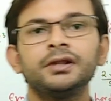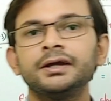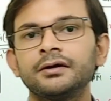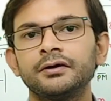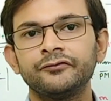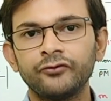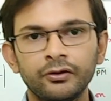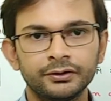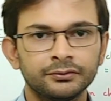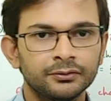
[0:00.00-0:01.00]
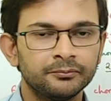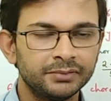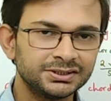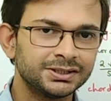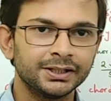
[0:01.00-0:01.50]
like our effort,
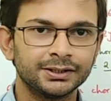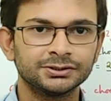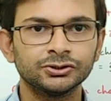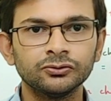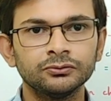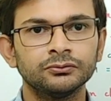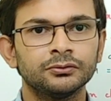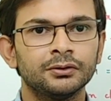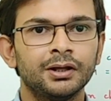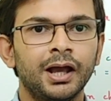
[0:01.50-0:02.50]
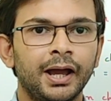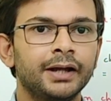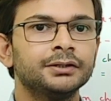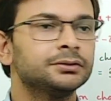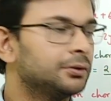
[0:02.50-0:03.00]
please let us know.
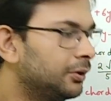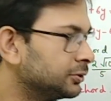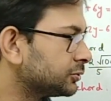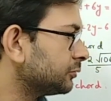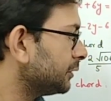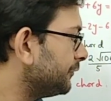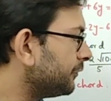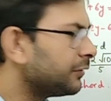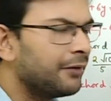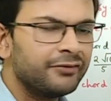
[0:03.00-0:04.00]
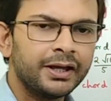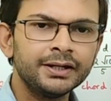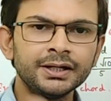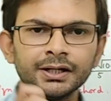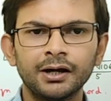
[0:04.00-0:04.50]
And also, if you have
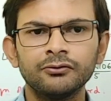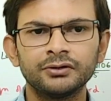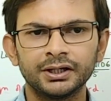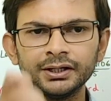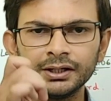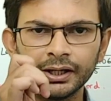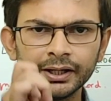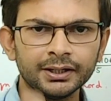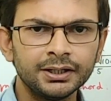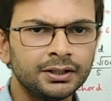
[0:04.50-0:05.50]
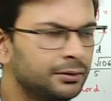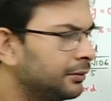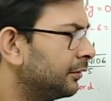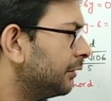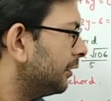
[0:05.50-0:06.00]
any doubt in any
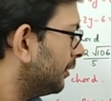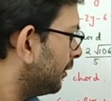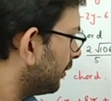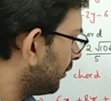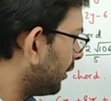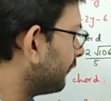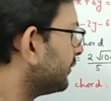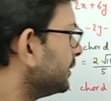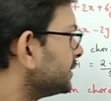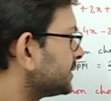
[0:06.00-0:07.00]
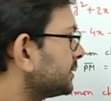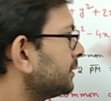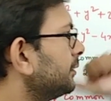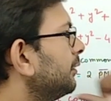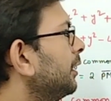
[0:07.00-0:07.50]
of these
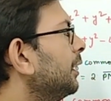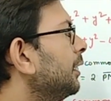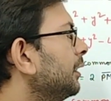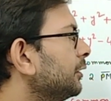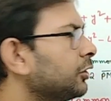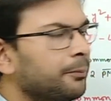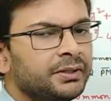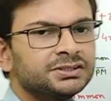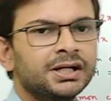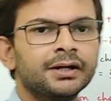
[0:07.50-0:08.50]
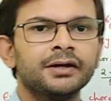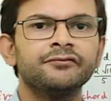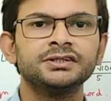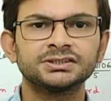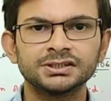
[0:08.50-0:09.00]
topics that I
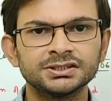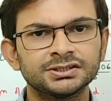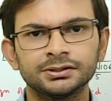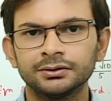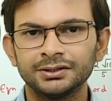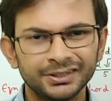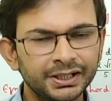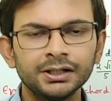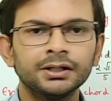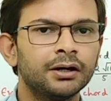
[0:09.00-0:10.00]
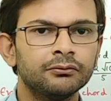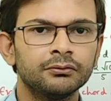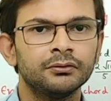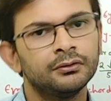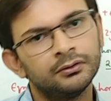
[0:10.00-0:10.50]
have discussed till now,
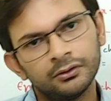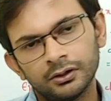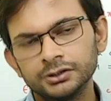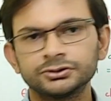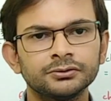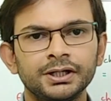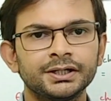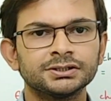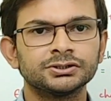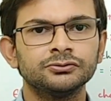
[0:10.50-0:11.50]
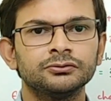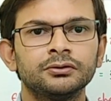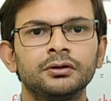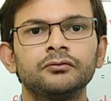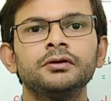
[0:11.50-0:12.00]
also let us know.
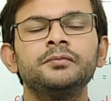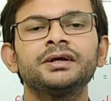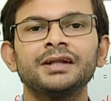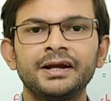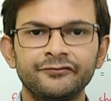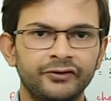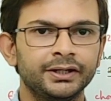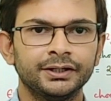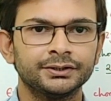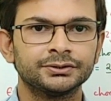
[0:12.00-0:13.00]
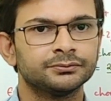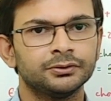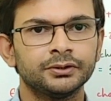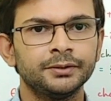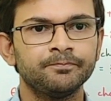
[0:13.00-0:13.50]
We'll be clarifying it.
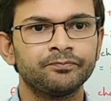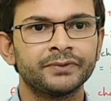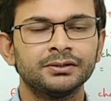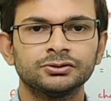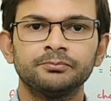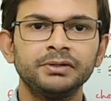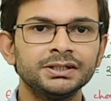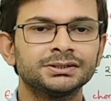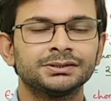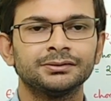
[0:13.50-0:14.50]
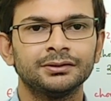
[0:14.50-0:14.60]
Okay. So please